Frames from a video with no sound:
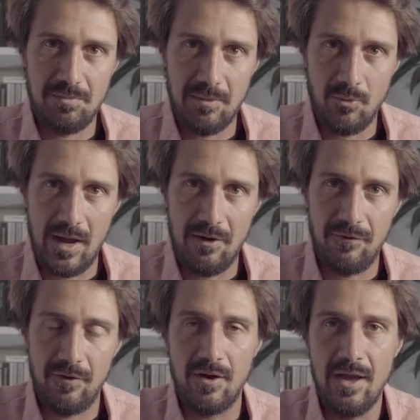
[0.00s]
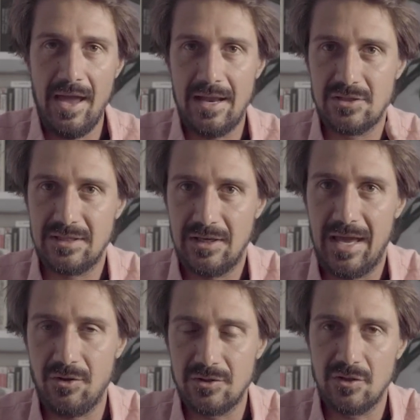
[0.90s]
a bit more effort, and just
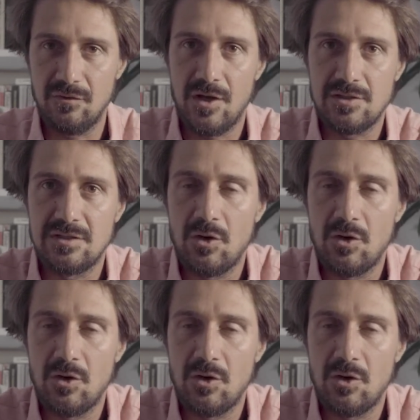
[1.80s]
get those conversions.